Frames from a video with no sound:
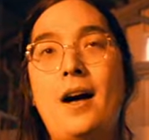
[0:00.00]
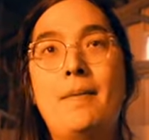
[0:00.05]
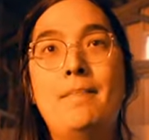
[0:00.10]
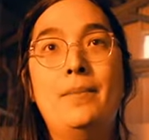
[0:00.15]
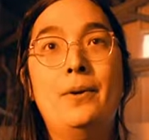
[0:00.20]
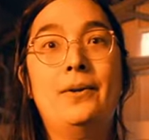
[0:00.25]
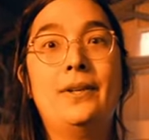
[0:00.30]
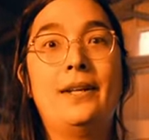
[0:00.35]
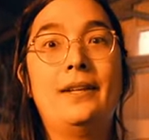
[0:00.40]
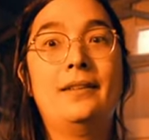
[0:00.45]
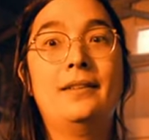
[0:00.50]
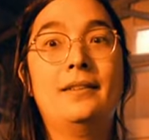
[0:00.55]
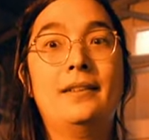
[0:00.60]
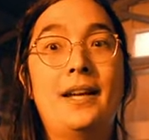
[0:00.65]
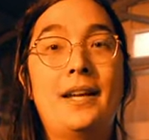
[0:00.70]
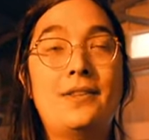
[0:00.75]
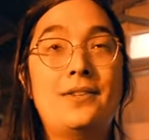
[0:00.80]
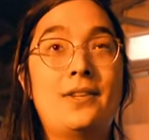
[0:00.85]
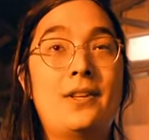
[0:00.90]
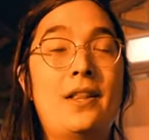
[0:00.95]
I'm building
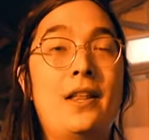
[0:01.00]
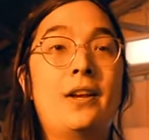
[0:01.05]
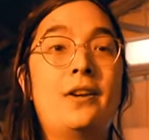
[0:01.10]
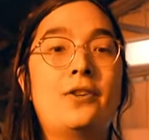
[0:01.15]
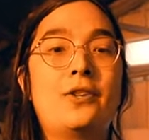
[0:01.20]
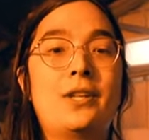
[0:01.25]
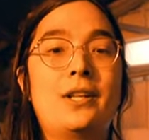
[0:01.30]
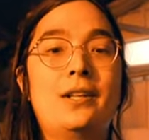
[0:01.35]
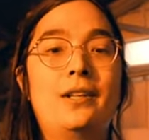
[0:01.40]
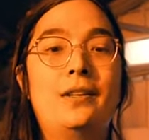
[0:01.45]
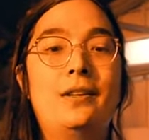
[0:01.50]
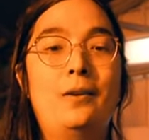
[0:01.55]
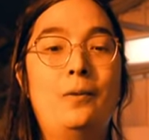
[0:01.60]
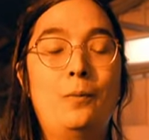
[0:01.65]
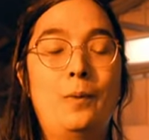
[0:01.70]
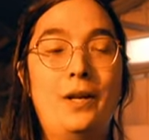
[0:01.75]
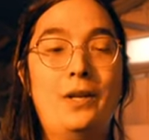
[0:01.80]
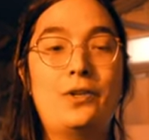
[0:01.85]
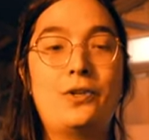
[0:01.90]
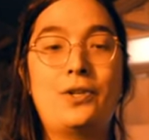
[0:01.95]
Lightcell energy,
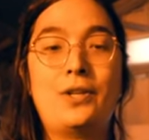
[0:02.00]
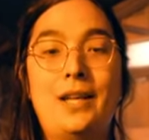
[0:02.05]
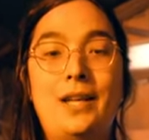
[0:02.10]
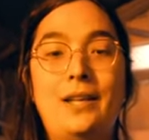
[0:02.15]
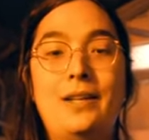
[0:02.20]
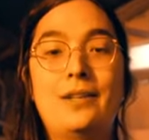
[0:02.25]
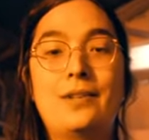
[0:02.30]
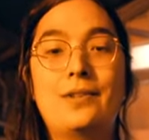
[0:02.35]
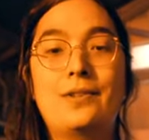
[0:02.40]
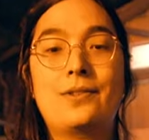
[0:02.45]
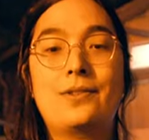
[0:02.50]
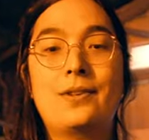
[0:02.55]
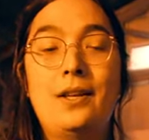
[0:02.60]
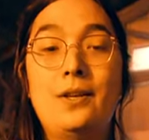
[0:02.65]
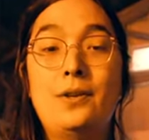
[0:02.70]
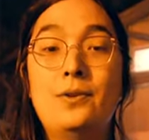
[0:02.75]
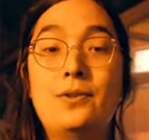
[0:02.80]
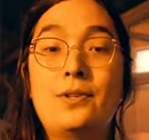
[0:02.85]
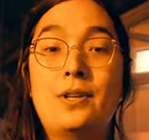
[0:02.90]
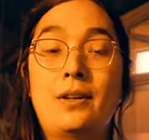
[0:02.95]
which is
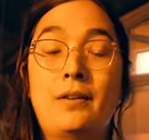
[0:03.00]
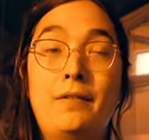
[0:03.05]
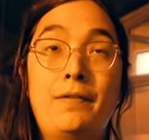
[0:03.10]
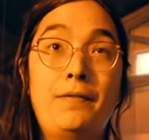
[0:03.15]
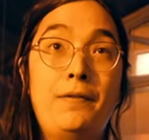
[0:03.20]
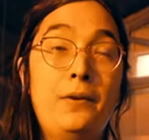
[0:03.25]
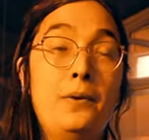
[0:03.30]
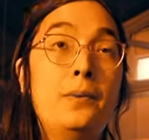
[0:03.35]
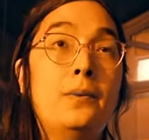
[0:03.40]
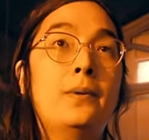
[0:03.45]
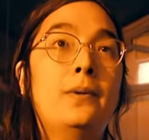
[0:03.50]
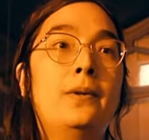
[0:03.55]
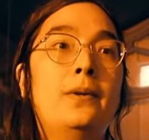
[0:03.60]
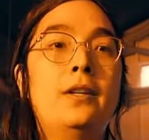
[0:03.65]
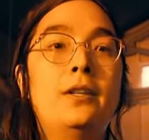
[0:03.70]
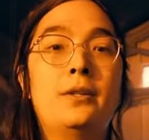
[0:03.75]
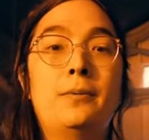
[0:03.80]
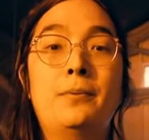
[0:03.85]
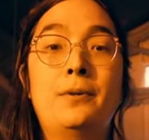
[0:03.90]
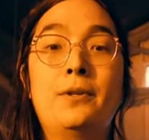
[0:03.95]
using fuel
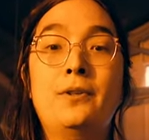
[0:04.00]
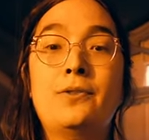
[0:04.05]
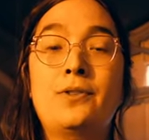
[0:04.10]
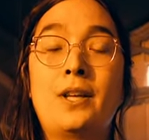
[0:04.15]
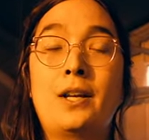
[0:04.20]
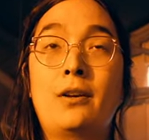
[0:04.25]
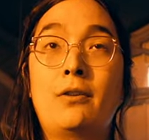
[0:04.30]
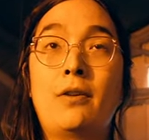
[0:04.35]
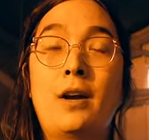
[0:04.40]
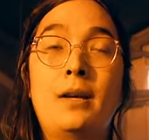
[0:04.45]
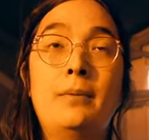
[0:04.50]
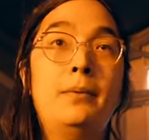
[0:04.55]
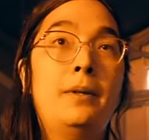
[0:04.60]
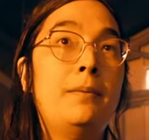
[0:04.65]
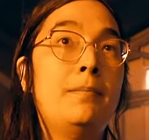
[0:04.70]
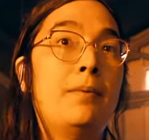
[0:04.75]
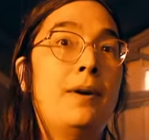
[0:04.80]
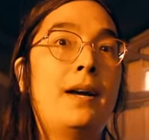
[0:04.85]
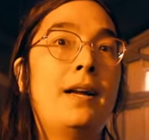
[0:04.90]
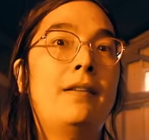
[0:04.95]
to produce
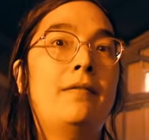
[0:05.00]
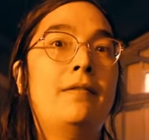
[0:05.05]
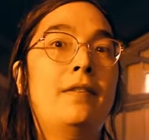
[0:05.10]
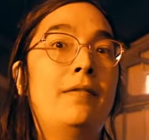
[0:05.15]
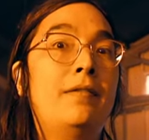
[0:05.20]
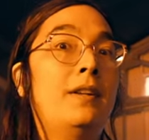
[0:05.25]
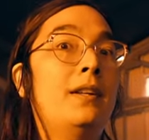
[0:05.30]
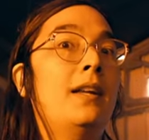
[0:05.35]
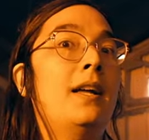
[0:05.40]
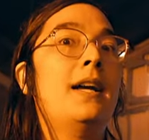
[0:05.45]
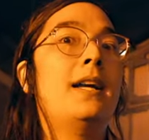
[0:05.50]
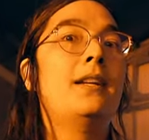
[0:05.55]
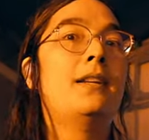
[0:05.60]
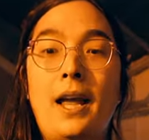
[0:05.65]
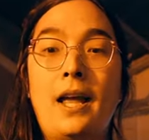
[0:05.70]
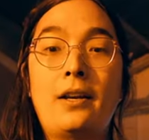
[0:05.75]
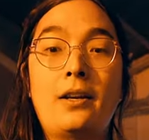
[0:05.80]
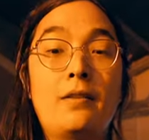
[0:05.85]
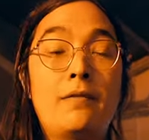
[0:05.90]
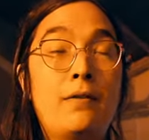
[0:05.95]
incredibly bright, vivid light
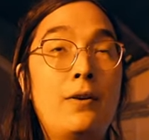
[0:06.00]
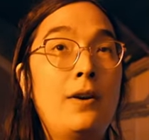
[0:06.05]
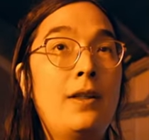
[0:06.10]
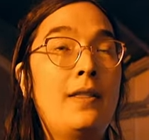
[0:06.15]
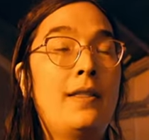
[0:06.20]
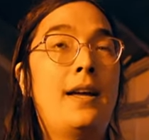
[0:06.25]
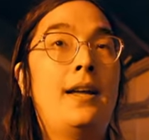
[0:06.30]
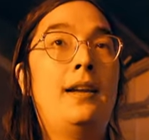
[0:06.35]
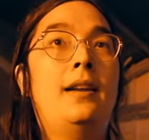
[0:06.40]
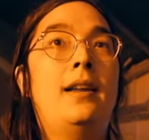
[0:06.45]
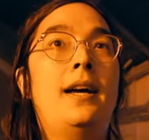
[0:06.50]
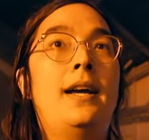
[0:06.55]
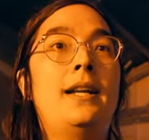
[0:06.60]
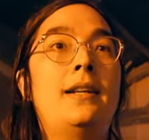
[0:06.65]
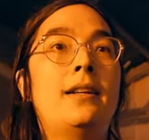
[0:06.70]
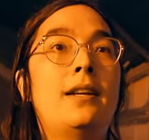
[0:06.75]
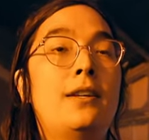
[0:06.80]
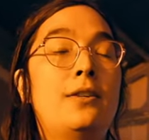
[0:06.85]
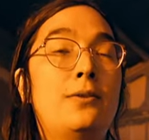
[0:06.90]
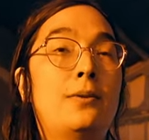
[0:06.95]
and converting that
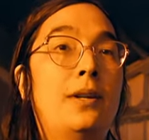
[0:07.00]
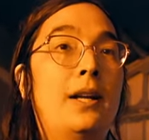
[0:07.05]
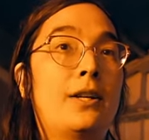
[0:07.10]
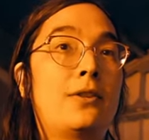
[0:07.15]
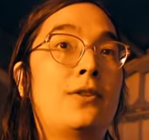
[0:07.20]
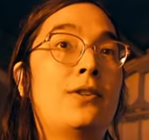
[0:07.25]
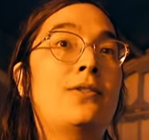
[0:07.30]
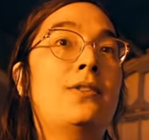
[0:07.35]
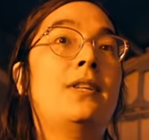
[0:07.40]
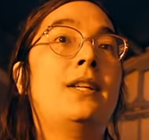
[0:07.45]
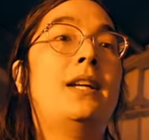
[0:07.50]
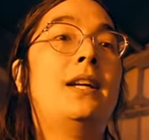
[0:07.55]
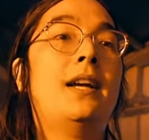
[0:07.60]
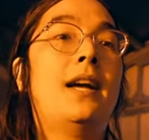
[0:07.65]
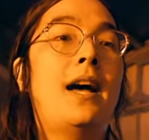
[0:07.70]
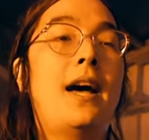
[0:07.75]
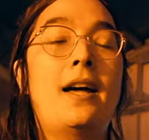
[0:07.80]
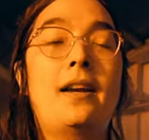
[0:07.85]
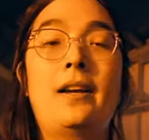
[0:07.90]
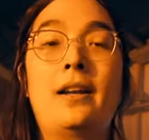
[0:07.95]
light into electricity
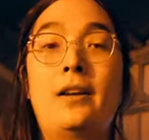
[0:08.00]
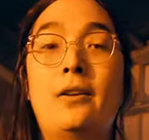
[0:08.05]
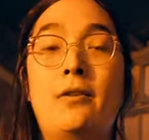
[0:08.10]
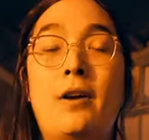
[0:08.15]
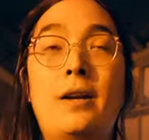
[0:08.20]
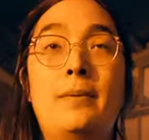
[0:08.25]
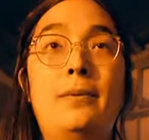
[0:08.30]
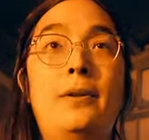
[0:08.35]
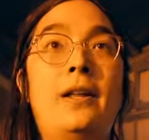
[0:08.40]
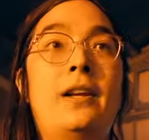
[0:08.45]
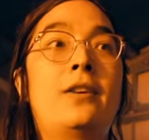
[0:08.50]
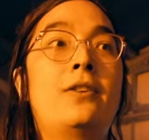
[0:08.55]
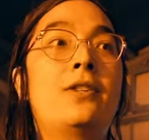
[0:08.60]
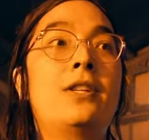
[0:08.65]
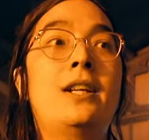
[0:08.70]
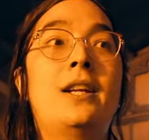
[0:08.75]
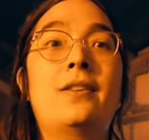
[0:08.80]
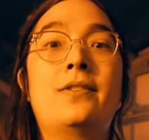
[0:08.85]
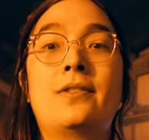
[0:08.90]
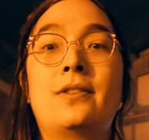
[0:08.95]
at incredible
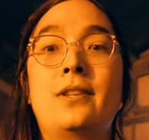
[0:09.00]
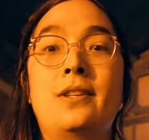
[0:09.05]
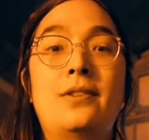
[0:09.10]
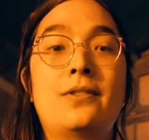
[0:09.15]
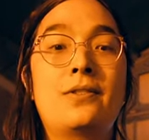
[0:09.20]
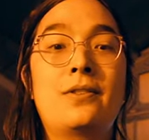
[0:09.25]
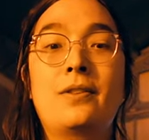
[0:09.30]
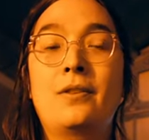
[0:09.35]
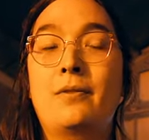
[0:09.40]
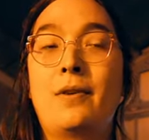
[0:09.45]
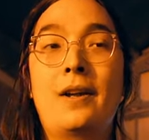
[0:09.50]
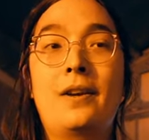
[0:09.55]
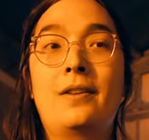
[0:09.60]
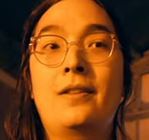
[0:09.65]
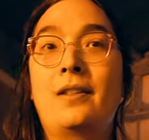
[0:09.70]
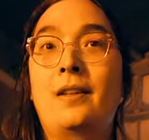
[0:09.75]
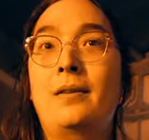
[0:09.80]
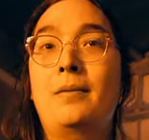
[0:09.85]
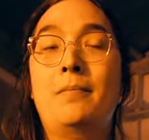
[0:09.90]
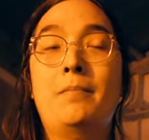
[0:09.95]
energy densities
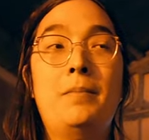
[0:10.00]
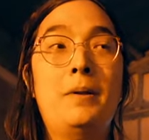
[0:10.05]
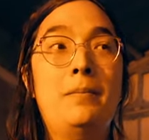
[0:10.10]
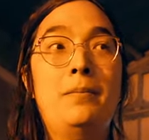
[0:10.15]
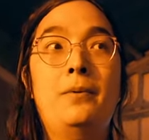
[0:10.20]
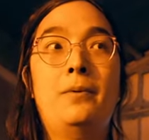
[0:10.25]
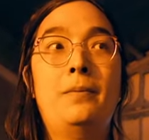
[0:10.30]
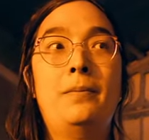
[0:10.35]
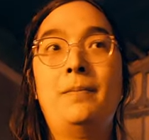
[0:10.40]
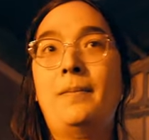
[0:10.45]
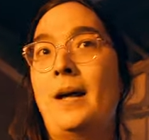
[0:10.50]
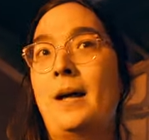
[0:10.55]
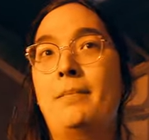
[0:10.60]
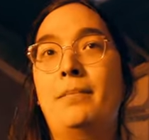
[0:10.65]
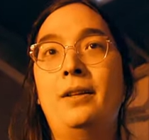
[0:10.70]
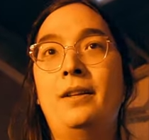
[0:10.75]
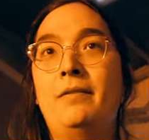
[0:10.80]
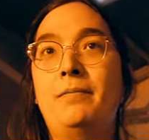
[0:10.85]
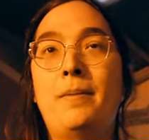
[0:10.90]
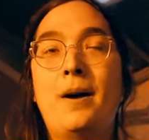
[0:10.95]
greater than people had
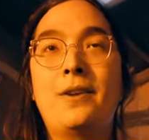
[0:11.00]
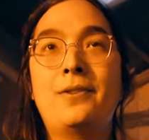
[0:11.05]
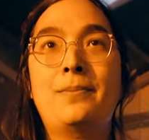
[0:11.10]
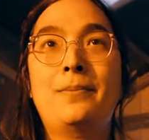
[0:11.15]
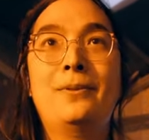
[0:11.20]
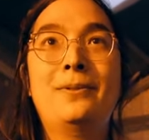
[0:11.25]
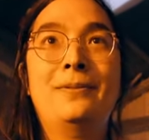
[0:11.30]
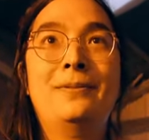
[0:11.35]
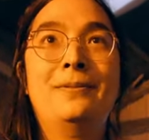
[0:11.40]
believed possible.